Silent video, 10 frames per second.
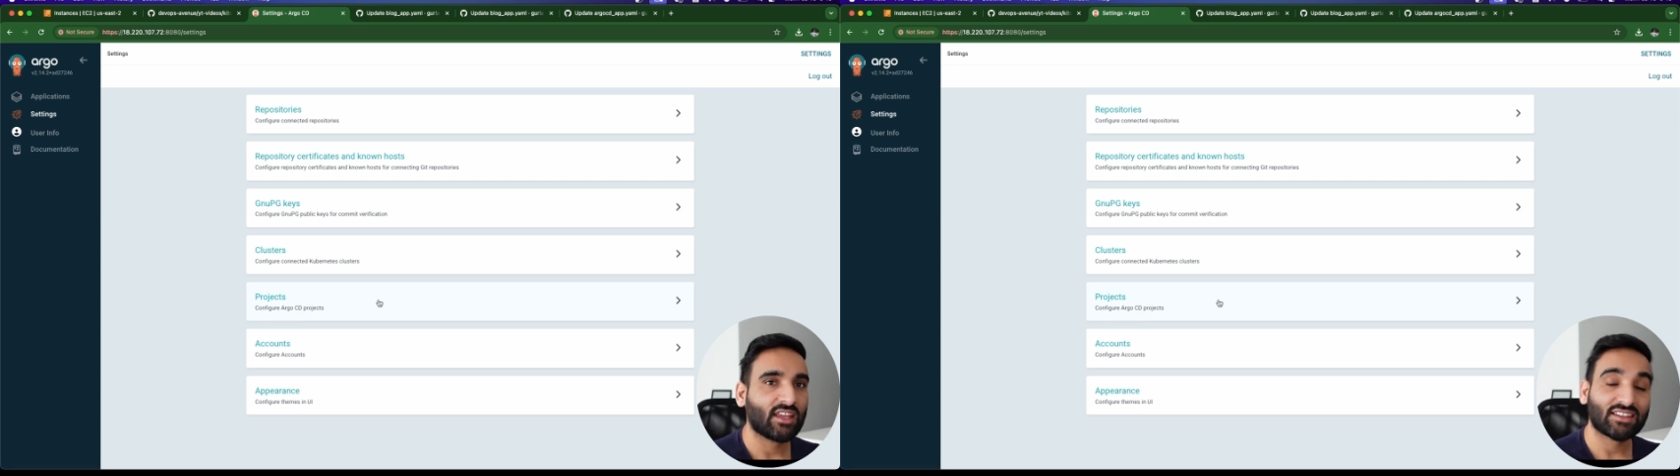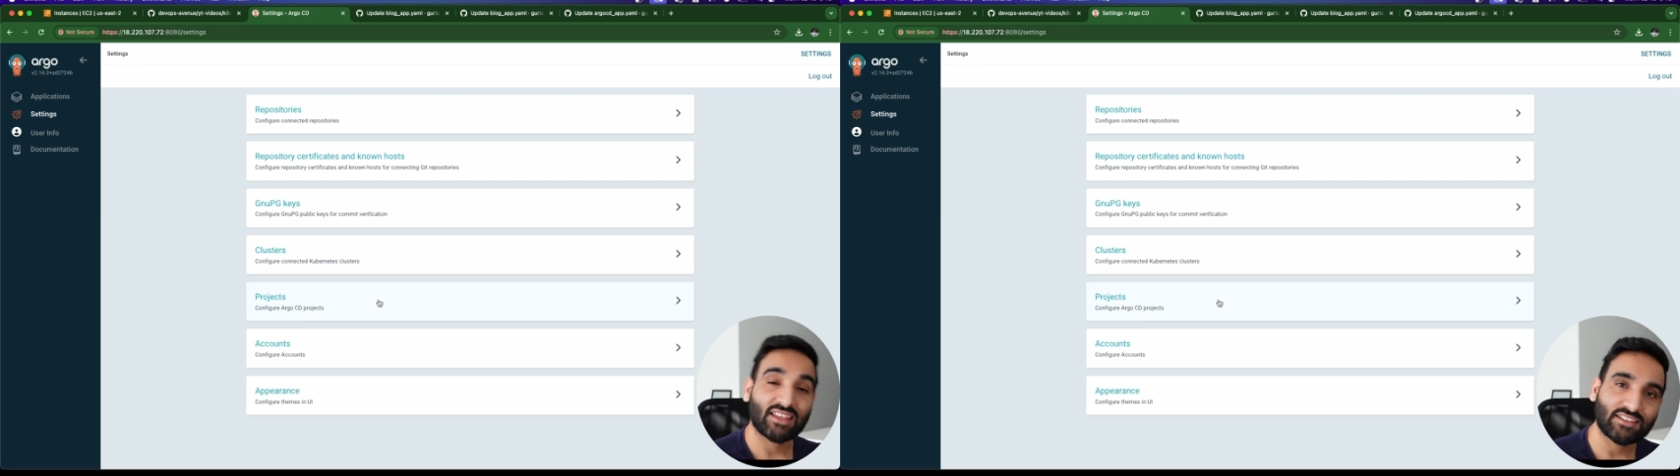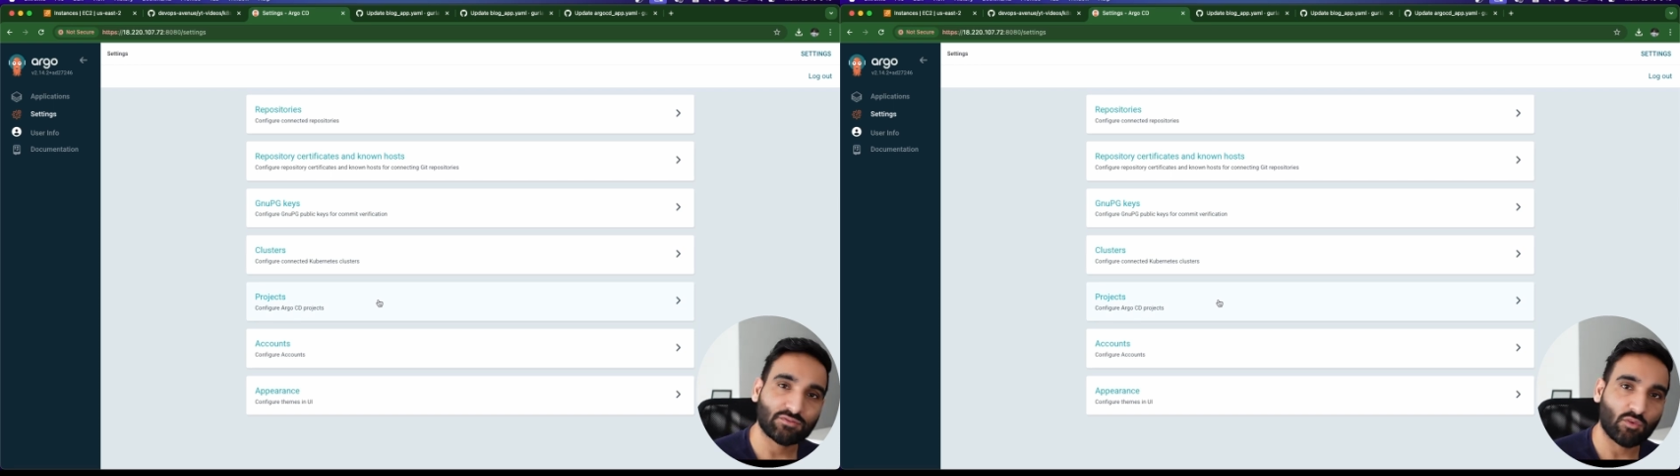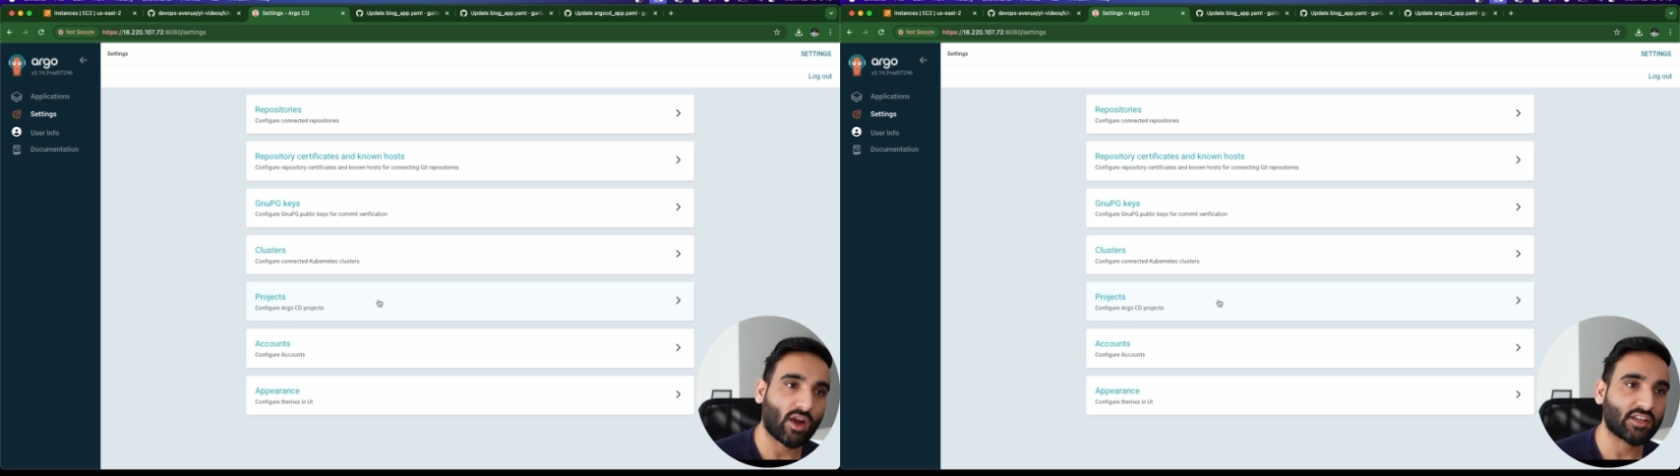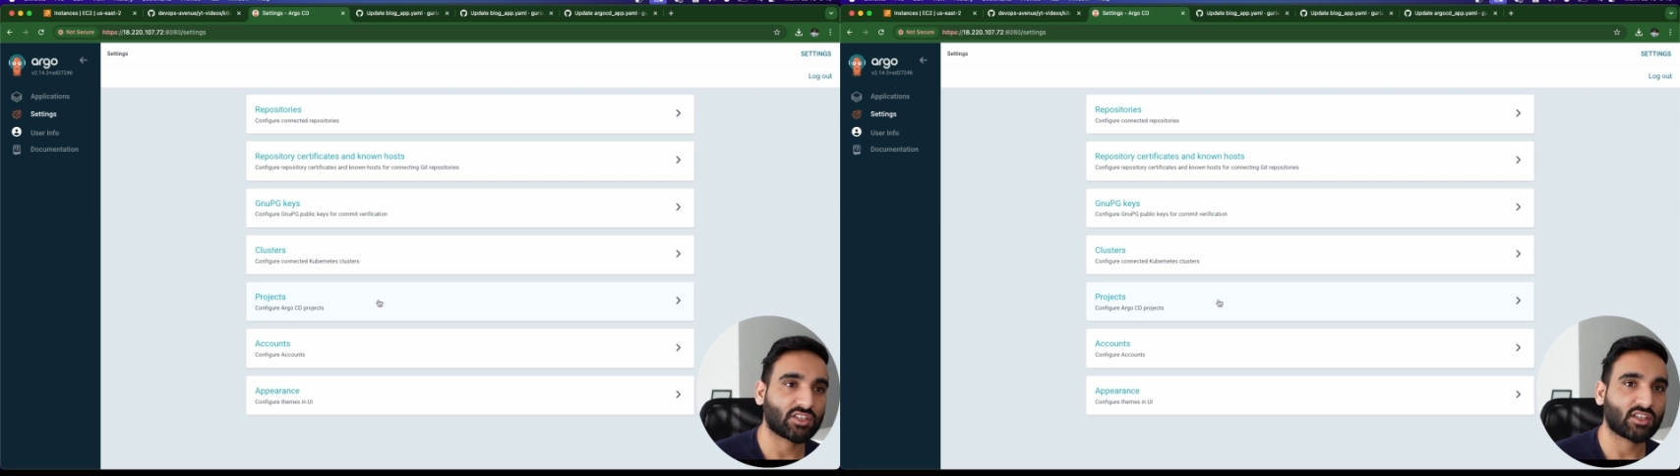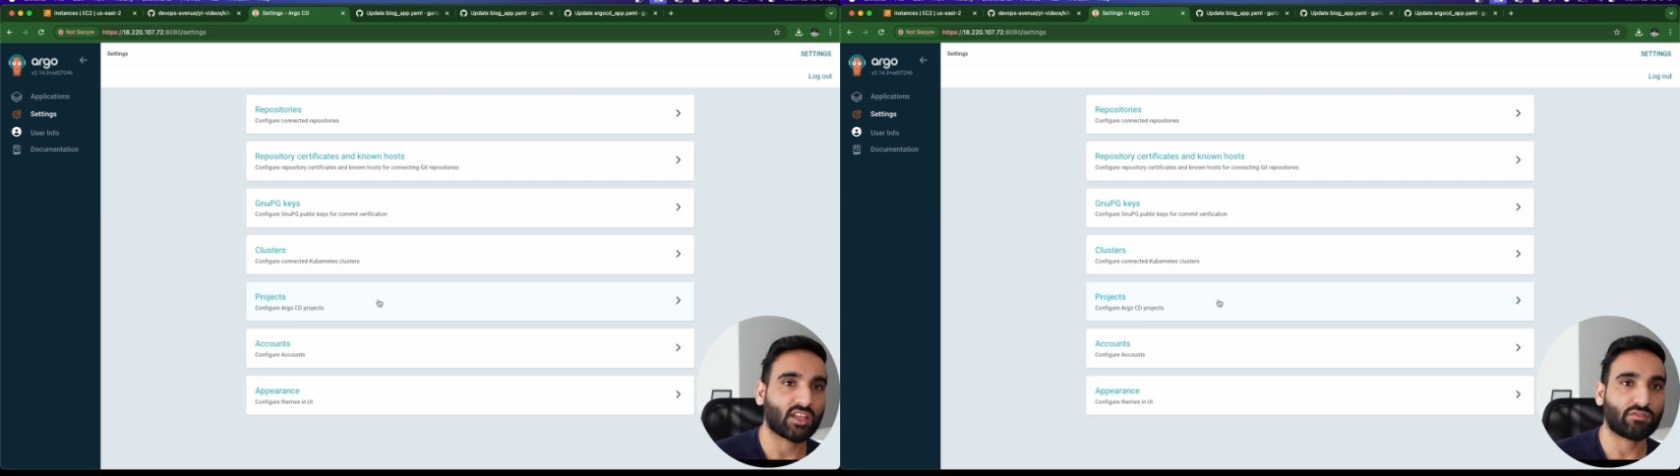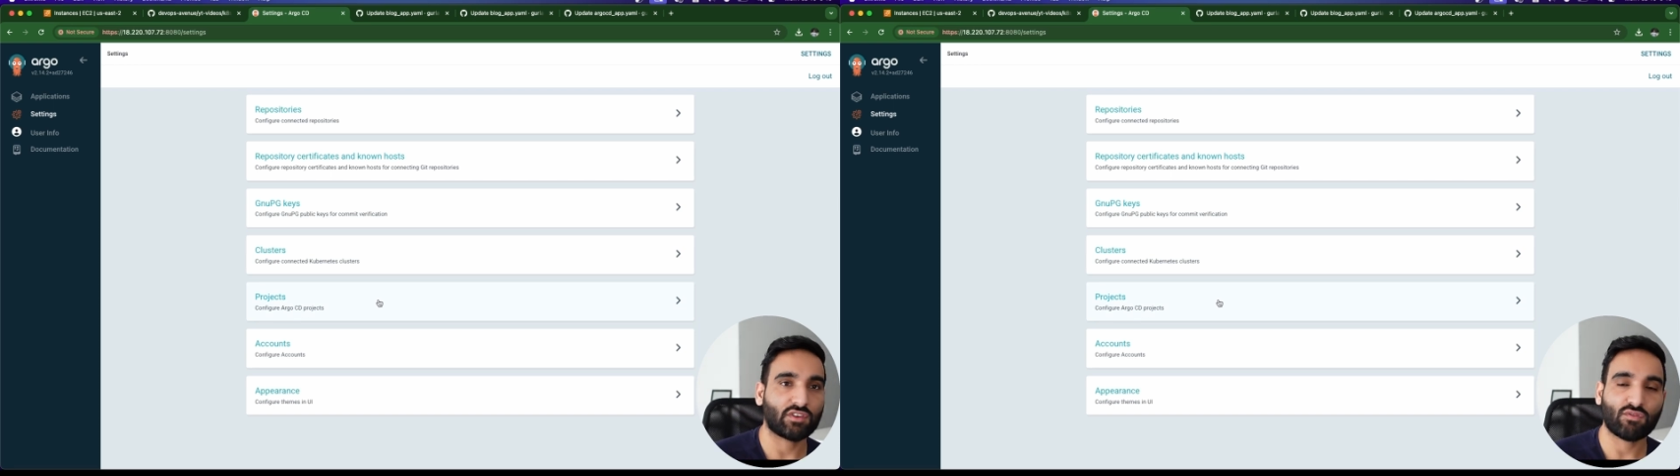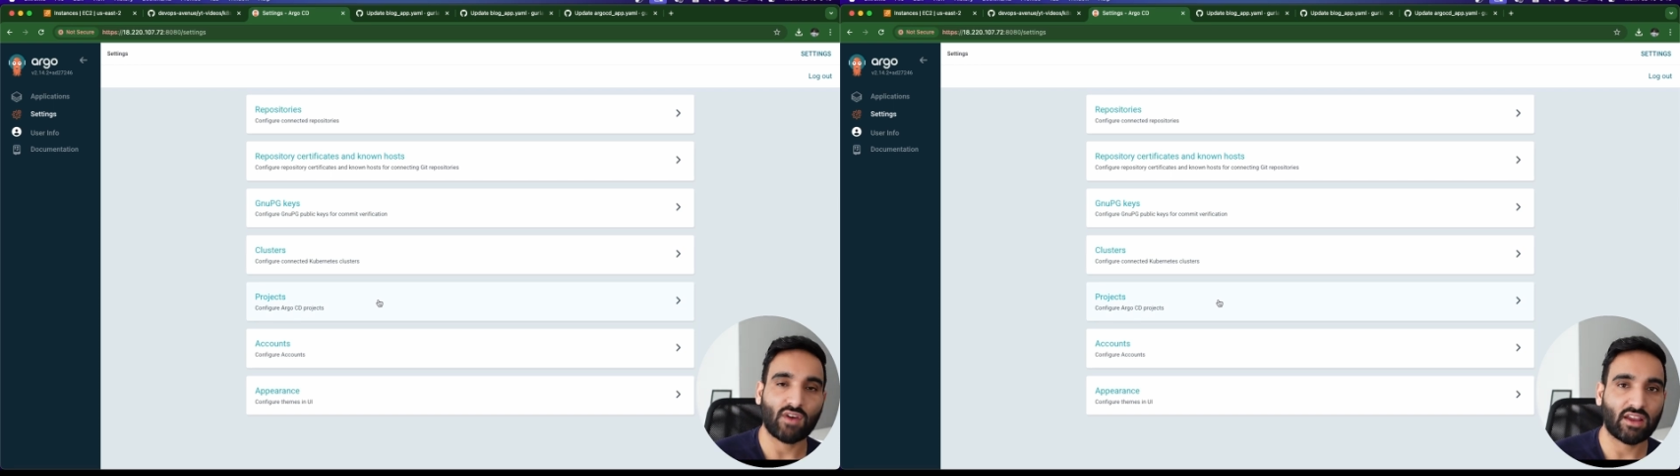Thanks for watching. If
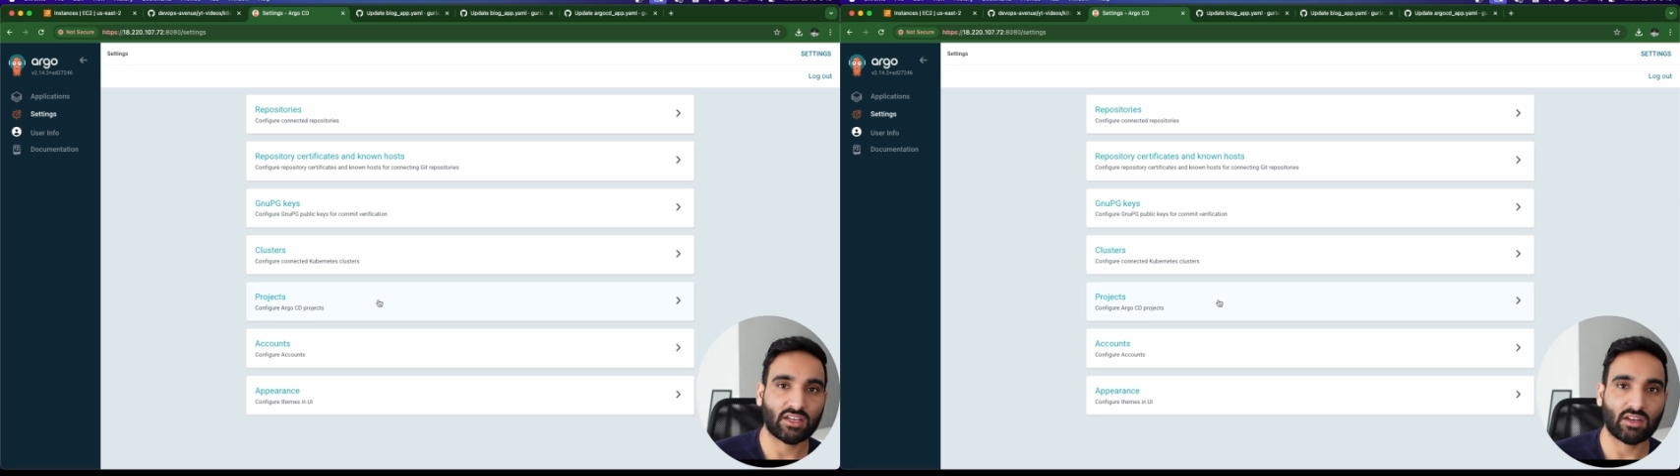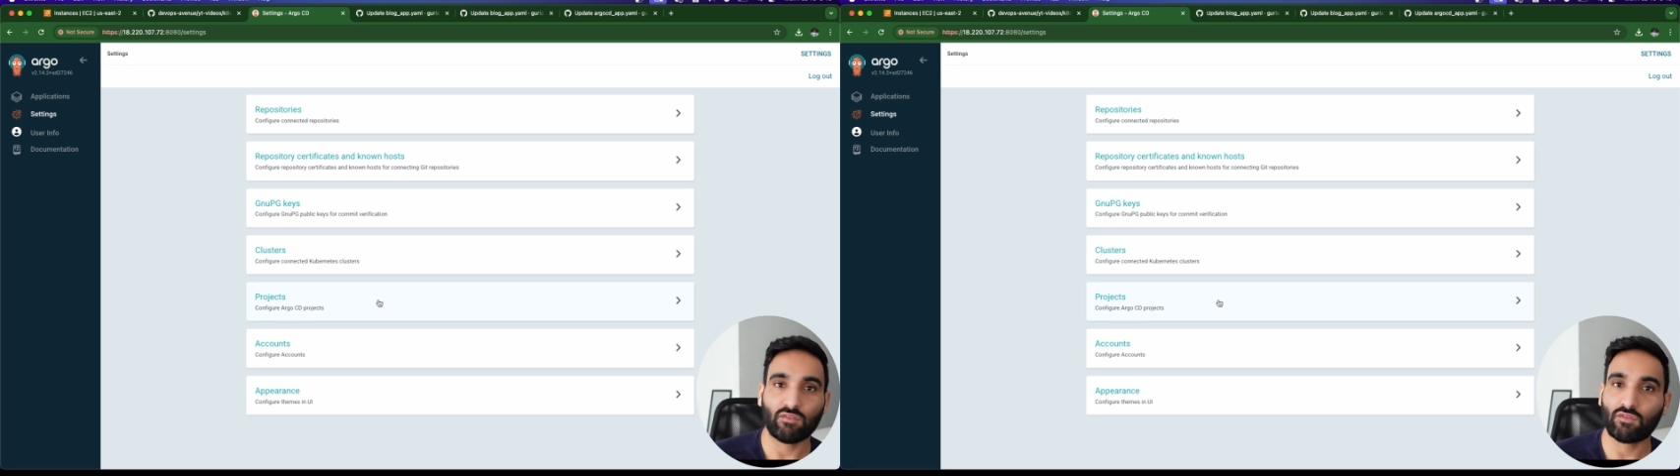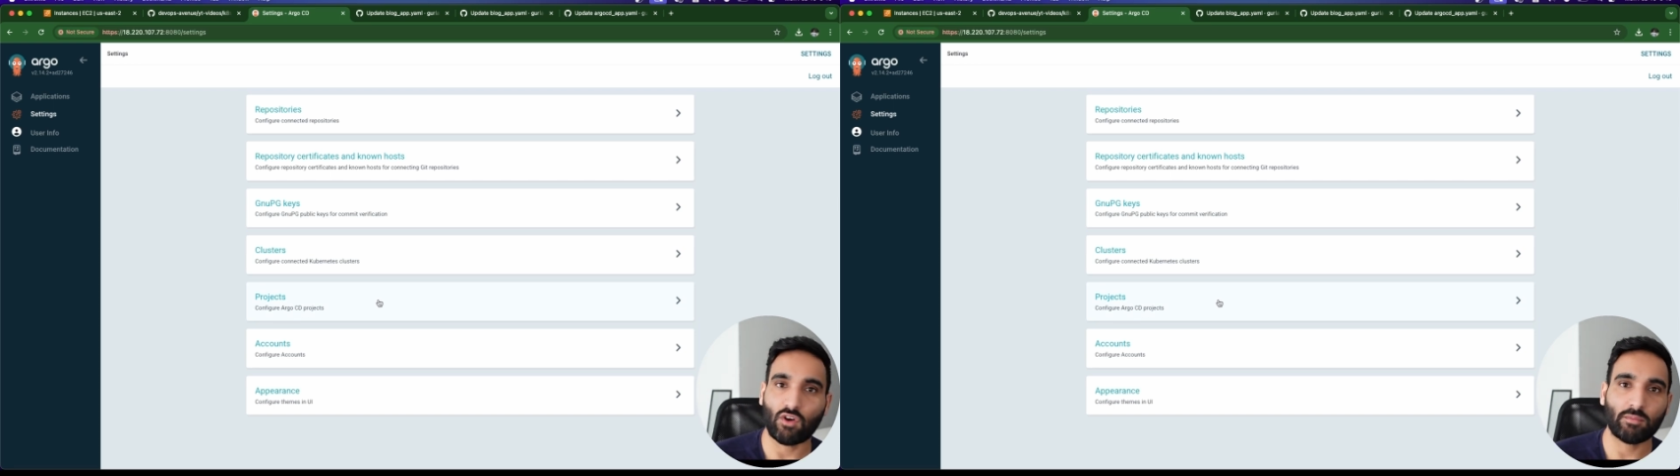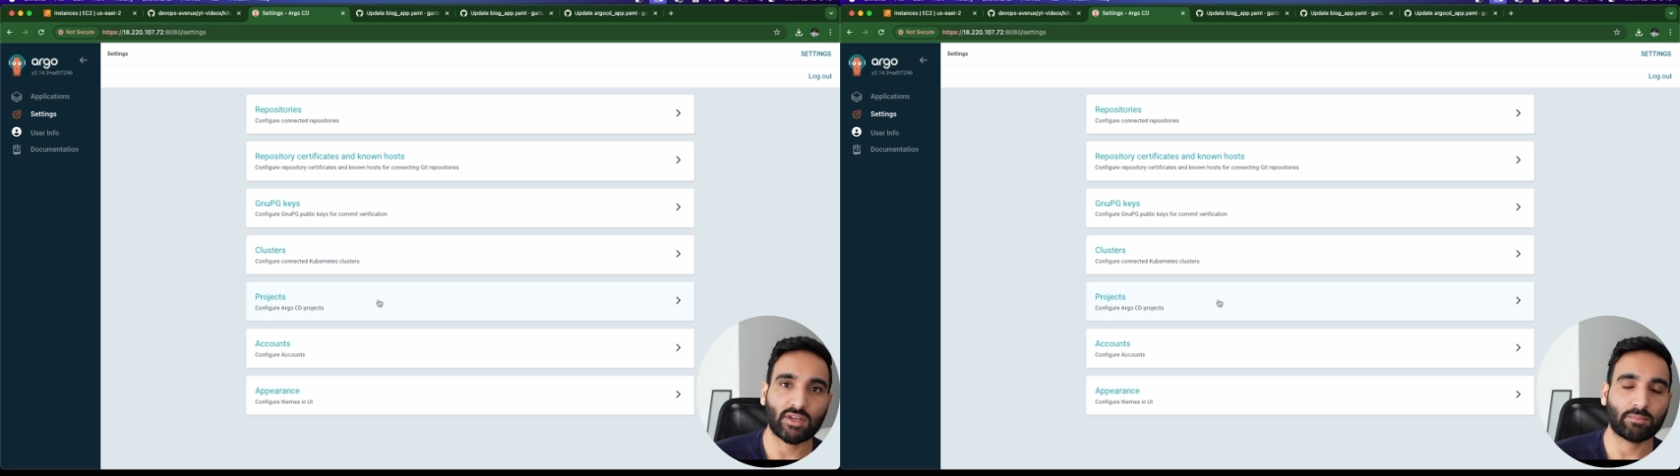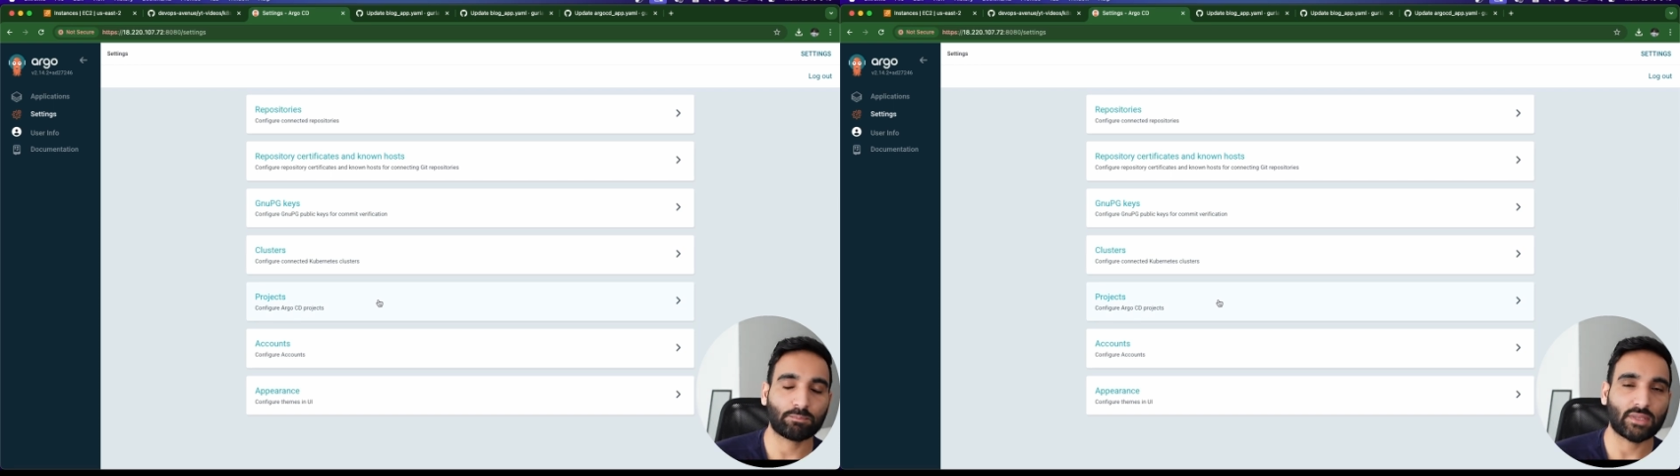you find it informative,